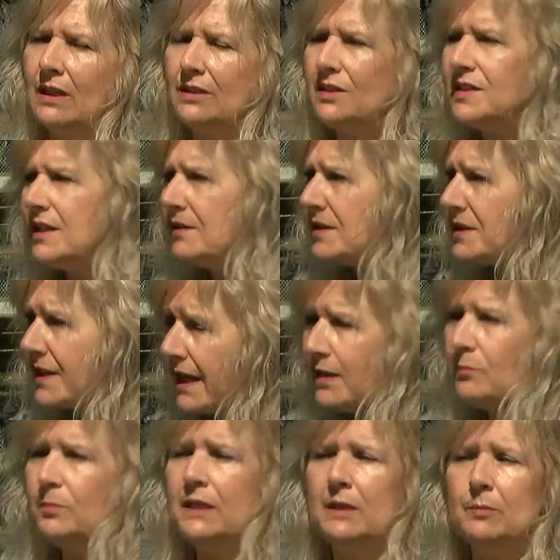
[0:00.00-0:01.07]
and you see the
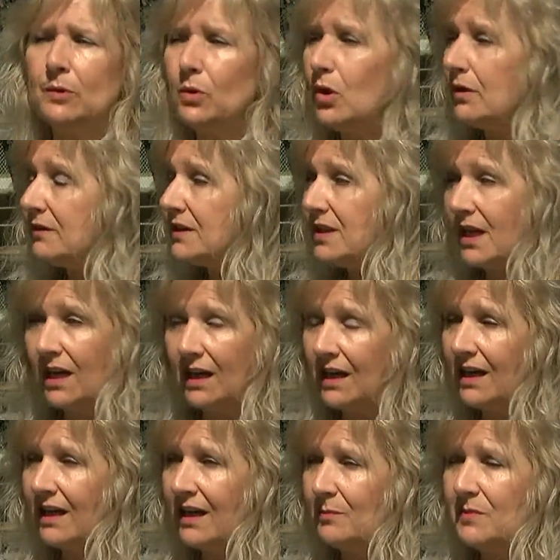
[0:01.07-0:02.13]
same people all the
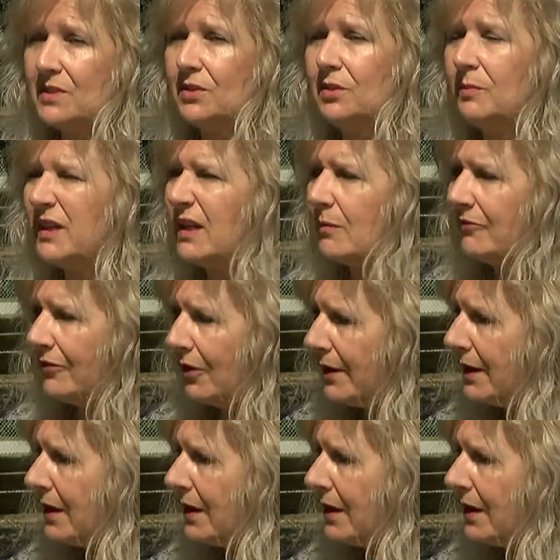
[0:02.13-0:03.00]
time, so you become very